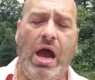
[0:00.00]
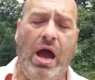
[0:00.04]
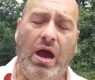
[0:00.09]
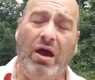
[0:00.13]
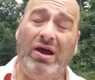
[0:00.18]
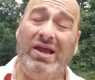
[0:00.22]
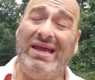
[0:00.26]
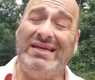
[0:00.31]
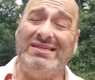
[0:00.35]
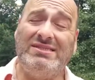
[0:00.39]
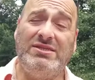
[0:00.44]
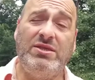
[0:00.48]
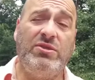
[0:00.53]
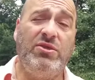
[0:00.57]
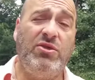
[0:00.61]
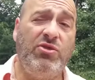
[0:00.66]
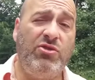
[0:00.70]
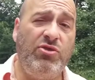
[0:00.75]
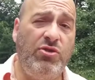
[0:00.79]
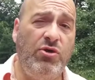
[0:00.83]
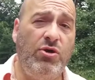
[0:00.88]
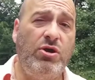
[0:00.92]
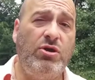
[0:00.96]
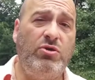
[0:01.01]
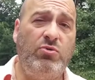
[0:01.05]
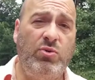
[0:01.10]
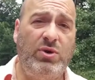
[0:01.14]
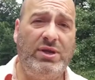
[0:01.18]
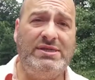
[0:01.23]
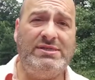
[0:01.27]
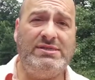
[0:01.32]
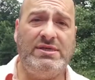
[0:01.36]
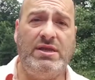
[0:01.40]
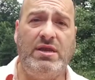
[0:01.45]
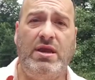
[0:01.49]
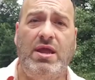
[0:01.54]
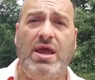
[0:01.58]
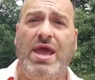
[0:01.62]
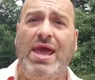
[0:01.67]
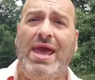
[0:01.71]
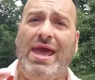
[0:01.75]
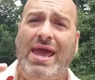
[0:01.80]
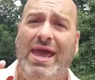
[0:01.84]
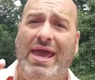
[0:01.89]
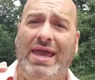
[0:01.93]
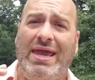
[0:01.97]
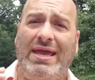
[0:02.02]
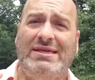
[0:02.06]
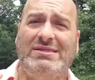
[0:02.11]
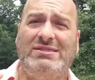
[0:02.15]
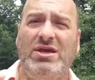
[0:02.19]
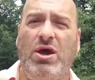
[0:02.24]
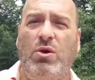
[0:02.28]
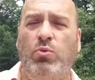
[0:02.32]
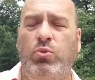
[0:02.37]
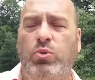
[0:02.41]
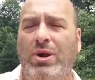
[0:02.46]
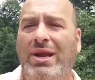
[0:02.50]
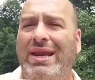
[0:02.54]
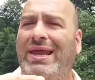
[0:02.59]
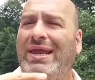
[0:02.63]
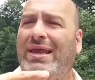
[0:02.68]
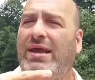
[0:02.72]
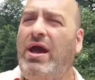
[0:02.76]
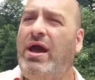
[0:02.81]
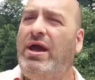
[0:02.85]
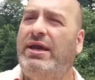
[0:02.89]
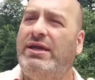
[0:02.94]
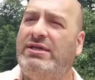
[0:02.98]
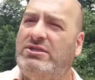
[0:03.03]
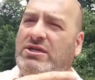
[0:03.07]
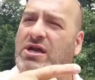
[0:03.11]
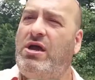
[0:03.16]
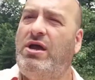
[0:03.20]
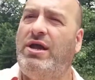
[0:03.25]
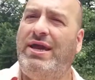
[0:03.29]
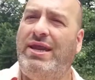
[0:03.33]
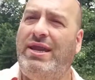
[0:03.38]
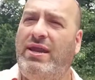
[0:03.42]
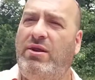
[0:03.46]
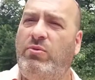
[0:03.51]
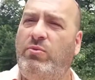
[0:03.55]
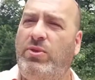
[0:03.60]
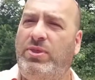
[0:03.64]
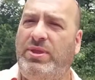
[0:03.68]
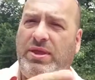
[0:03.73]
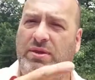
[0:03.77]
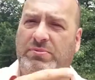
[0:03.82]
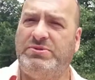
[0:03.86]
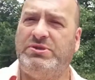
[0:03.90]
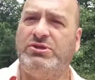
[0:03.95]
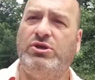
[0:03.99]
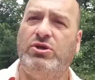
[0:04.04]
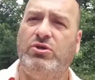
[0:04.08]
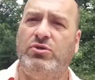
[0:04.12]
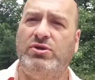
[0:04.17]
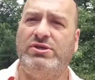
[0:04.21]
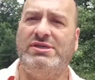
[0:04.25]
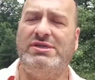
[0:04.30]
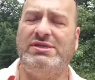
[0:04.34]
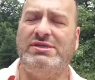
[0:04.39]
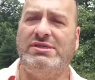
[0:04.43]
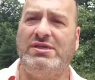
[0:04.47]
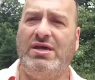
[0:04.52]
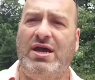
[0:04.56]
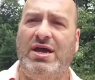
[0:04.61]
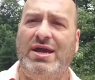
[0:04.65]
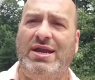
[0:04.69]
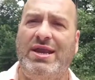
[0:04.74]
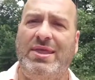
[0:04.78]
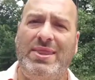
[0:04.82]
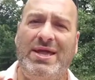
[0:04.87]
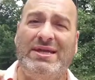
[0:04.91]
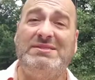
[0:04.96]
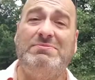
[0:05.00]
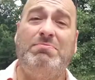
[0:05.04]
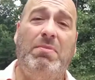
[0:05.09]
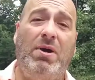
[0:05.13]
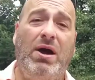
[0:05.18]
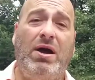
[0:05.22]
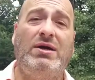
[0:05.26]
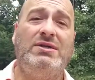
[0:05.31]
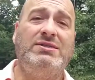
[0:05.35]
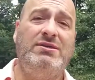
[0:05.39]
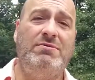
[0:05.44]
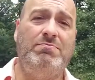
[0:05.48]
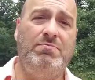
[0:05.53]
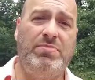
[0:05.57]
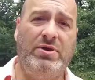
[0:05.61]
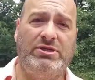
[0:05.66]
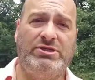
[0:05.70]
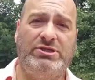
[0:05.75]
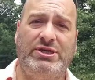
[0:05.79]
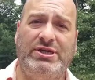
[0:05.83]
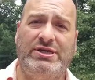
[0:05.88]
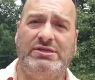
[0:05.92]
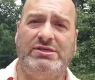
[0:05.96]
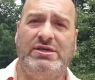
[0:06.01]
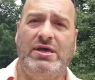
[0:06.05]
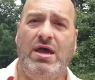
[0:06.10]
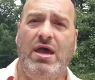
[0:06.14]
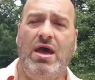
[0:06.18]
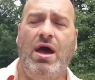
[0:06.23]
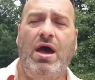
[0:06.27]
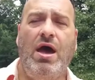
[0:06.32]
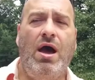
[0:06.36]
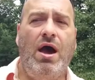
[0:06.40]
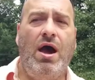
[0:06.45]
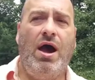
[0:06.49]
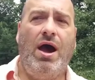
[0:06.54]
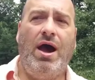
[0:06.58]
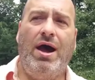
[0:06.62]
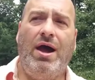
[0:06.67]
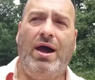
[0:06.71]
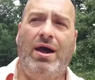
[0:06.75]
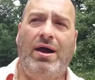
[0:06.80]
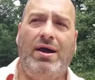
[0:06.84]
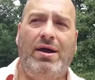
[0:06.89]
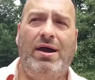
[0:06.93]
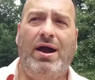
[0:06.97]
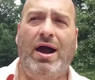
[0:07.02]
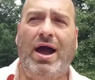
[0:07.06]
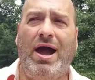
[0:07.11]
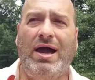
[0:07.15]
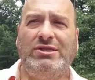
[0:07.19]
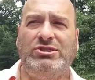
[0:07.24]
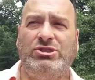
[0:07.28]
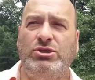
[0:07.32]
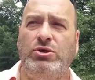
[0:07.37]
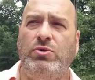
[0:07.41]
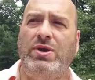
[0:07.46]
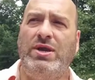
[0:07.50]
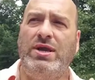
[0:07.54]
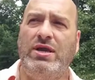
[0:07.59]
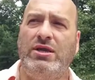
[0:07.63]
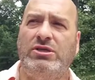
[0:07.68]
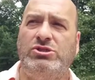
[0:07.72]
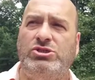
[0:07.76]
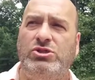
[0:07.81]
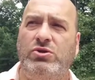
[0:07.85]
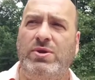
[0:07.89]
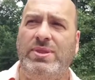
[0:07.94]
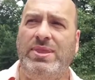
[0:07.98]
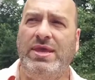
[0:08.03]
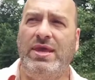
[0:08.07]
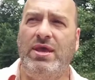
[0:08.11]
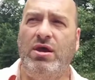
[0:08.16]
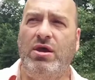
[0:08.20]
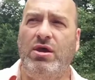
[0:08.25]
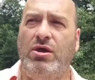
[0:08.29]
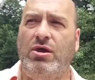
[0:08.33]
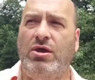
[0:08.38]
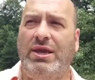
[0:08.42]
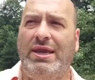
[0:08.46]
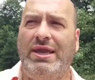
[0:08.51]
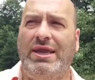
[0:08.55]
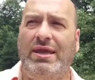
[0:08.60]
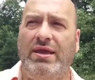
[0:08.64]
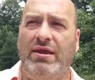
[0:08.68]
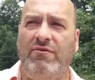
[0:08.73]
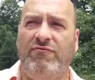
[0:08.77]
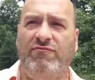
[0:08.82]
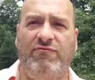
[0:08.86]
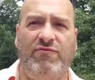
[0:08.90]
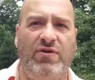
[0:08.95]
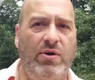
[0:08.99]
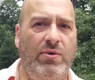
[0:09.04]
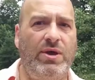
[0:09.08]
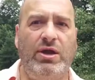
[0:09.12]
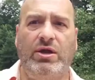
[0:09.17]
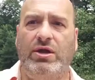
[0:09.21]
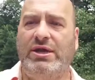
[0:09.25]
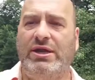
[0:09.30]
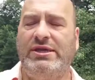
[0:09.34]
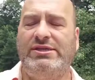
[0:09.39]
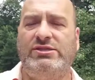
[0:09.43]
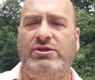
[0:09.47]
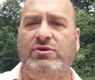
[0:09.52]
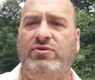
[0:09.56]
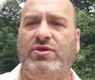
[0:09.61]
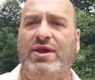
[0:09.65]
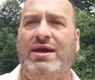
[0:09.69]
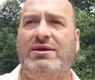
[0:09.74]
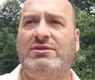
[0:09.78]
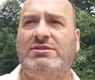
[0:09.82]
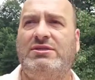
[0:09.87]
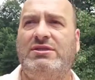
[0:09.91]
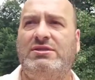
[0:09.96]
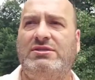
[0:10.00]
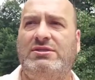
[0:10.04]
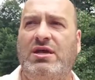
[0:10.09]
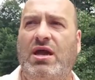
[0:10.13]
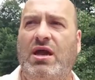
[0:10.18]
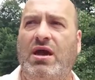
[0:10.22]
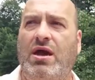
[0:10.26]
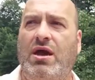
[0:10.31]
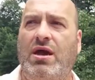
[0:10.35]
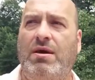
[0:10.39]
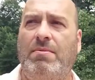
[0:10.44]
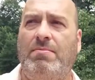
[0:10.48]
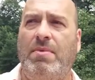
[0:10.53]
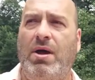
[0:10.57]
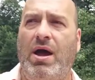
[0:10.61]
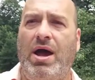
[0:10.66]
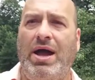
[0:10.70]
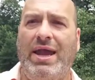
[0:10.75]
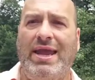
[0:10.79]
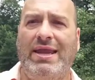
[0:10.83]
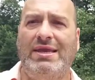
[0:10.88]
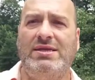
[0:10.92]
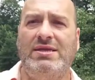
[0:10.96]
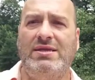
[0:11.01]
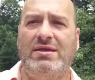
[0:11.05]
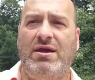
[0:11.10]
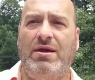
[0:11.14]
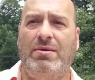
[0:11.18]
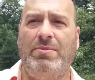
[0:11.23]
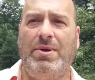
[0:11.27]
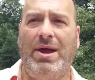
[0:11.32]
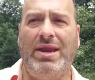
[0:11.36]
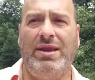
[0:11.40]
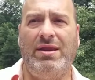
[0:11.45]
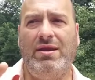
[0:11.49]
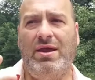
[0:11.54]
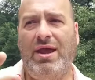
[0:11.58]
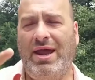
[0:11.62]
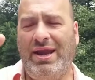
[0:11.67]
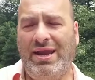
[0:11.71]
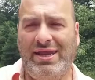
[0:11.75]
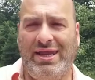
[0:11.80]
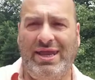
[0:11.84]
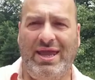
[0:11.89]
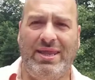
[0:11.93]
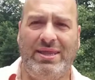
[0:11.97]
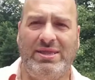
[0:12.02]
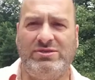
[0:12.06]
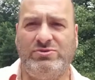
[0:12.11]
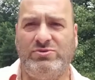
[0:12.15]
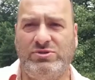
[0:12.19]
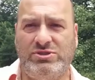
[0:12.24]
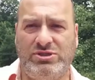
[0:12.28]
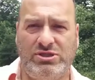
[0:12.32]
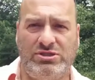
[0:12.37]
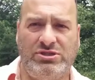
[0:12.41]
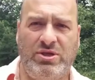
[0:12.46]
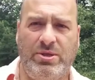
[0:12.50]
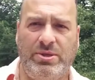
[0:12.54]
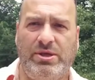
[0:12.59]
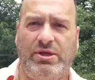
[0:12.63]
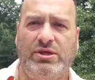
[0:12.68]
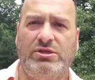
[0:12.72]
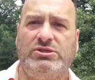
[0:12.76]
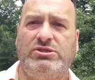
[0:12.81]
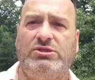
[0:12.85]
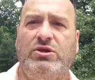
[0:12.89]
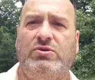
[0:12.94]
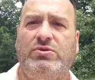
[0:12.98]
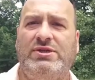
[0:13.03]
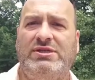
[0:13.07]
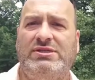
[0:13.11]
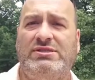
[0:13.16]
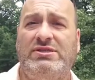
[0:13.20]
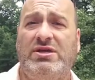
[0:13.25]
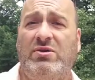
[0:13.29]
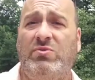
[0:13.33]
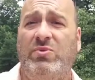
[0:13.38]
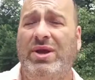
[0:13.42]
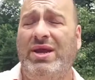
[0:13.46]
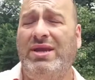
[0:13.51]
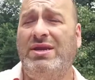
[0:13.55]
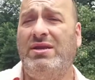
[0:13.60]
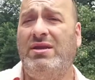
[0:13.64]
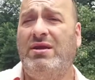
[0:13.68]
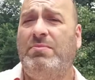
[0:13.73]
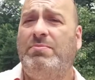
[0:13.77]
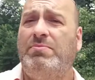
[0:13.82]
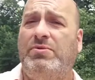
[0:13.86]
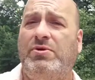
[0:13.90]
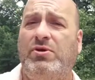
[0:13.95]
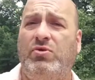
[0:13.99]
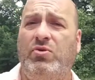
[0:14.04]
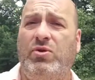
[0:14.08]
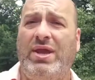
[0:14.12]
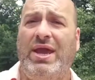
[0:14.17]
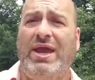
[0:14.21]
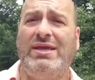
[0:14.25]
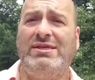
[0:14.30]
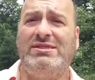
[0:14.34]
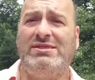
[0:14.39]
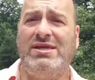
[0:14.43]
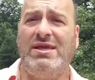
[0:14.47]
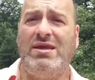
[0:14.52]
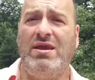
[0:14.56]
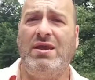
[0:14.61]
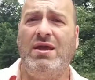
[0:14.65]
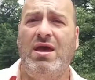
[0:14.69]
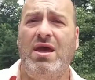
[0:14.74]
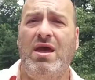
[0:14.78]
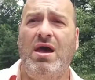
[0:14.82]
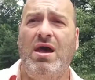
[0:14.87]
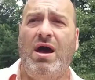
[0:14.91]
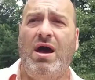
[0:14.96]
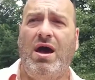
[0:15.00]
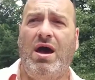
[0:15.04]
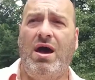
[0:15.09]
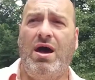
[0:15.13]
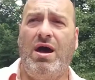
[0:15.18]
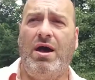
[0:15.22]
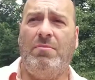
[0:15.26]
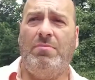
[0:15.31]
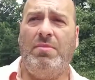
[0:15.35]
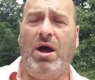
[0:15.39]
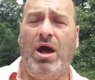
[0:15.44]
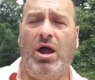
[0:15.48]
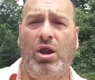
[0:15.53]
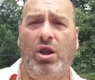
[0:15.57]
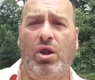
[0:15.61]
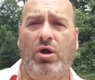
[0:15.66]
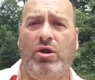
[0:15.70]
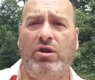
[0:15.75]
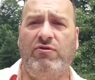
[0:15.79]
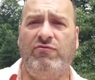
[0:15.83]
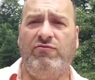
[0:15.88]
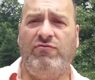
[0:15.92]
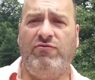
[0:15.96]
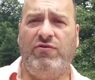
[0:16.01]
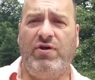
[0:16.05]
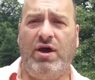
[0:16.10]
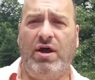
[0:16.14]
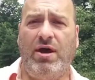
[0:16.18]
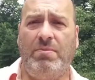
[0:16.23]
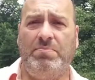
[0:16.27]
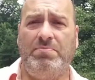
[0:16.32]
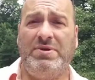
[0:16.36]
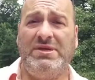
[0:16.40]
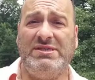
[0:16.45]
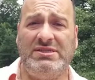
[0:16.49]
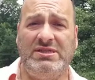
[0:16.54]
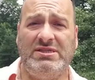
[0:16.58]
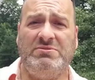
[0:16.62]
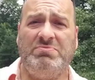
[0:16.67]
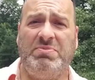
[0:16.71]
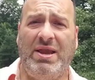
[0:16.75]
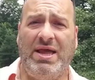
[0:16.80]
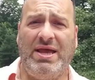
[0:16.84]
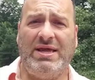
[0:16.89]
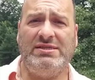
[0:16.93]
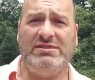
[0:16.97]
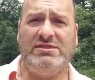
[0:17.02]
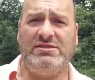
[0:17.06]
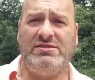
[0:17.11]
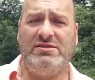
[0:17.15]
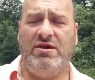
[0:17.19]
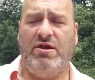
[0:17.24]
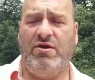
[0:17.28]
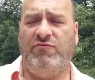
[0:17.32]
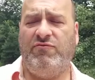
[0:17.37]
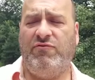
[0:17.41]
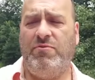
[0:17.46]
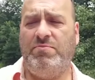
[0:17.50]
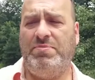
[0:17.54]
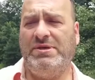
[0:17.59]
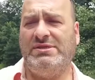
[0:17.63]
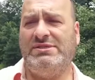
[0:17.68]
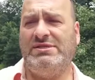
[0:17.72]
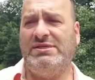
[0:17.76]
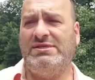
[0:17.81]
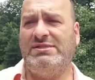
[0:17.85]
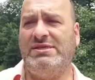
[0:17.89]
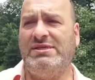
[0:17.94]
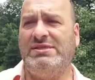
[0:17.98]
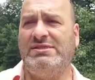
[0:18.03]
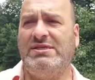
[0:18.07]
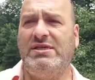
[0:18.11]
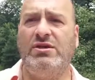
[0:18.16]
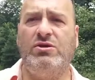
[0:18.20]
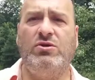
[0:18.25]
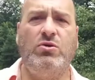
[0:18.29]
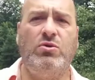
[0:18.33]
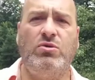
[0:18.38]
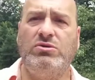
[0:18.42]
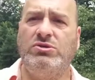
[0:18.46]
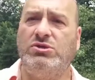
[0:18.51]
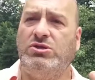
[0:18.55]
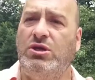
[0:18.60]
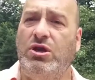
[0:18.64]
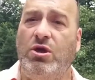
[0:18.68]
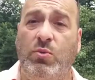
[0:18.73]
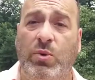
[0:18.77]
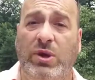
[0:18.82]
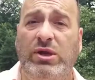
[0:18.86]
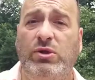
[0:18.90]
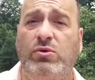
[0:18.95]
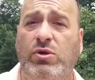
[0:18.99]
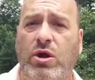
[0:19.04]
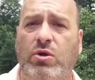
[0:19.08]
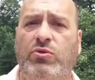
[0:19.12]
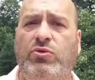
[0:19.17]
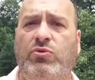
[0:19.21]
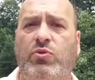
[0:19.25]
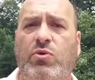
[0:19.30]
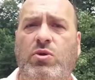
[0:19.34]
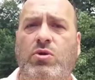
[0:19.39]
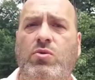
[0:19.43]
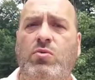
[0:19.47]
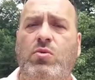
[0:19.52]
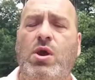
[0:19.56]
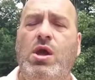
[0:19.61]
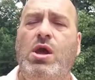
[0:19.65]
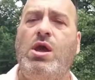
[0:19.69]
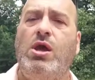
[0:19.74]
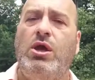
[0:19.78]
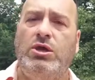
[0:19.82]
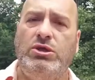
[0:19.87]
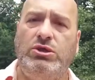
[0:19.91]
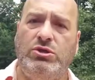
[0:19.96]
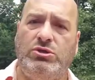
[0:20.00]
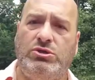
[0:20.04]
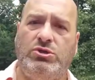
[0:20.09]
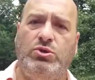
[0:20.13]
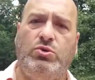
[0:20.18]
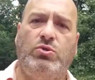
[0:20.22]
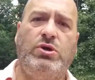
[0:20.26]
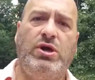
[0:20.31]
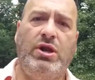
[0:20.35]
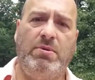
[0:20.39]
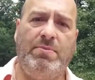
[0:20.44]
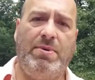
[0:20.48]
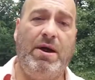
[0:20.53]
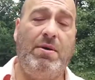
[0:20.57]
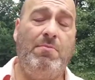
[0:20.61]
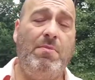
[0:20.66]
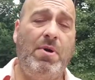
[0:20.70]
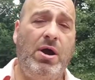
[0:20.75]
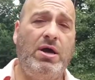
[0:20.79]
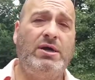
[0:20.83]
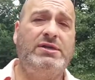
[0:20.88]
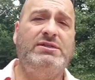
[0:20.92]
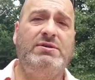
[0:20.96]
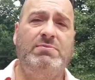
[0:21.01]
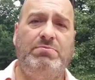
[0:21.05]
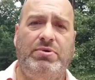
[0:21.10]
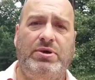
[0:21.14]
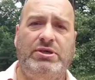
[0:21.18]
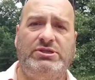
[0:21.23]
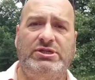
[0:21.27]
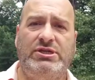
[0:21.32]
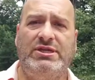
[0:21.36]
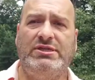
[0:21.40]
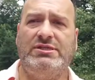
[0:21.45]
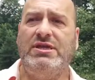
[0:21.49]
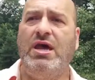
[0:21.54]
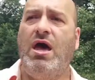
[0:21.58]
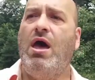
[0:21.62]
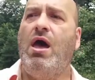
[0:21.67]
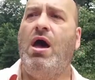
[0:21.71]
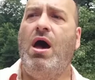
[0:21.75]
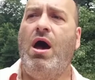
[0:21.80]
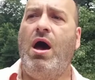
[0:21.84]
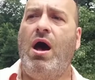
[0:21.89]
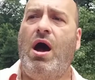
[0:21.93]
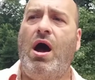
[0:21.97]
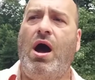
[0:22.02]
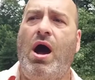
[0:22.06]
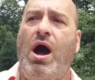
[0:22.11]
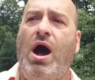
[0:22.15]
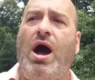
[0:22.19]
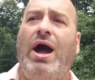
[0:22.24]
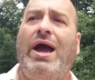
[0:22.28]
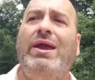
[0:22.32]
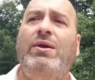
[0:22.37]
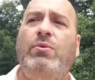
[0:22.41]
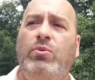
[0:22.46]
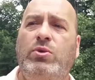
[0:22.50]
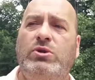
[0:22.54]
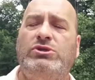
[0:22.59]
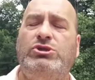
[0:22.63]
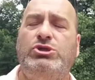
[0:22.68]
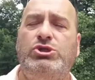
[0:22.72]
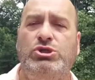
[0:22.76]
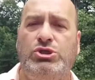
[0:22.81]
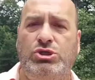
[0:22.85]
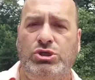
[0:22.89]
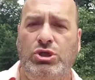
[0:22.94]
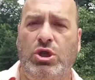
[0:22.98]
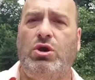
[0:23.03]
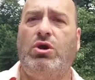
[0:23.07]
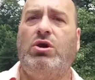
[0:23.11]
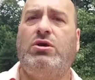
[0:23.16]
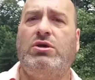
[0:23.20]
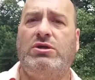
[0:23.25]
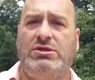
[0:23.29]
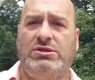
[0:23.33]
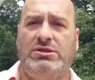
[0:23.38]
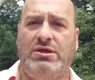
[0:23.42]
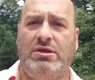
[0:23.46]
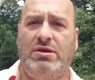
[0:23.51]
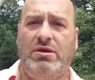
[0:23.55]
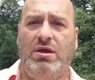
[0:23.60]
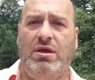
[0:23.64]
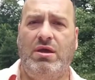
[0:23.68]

Okay, so the third reason is really kind of tying in with the obscurity side, and that's marketing budget. Uh, during during the early, very early 2000s, um, I ended up, and, and again, this was just on the consulting side, we ended up creating um, a lot of uh, business plans for businesses. And of course, you know, when you go through, you're talking about marketing budgets. I was shocked